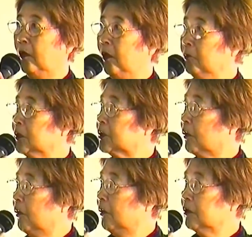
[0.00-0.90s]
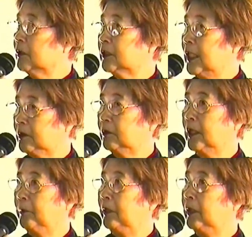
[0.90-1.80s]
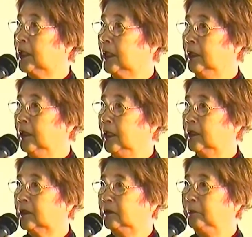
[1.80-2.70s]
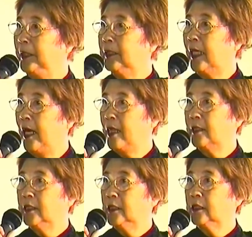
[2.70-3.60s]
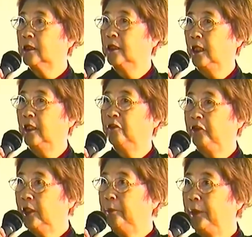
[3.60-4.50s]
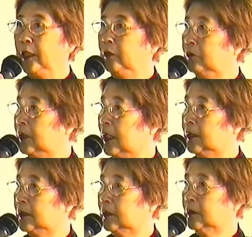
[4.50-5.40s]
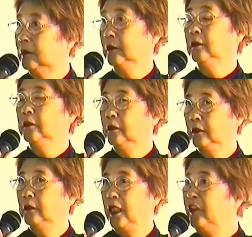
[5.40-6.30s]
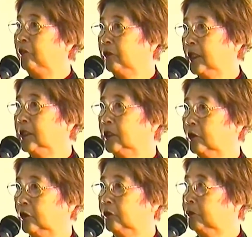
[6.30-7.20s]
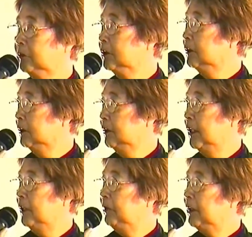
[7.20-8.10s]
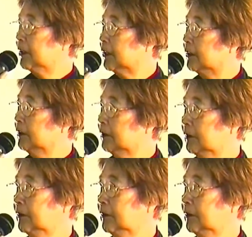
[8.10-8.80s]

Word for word: Almost all Central America and Caribbean islands and the Philippines were under influence of American